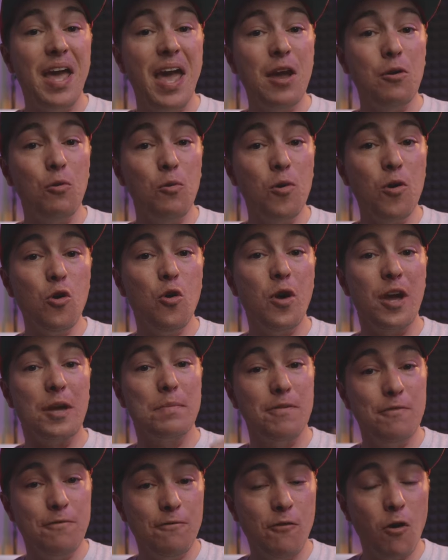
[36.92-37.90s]
Hey, real quick,
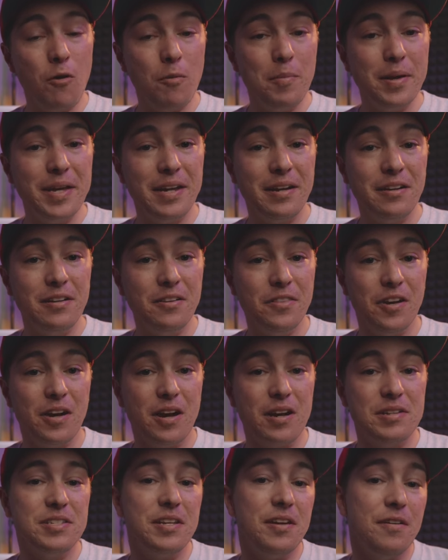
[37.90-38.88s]
before we get into the
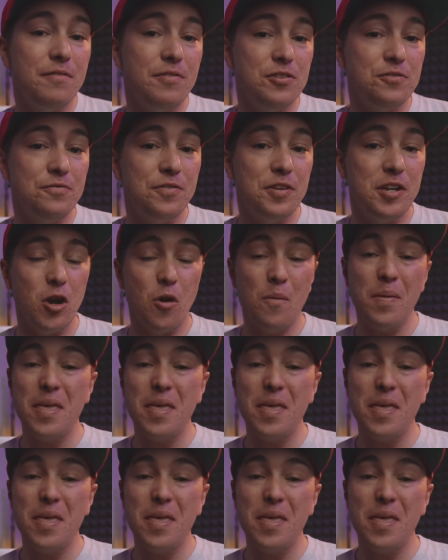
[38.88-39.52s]
content of this video,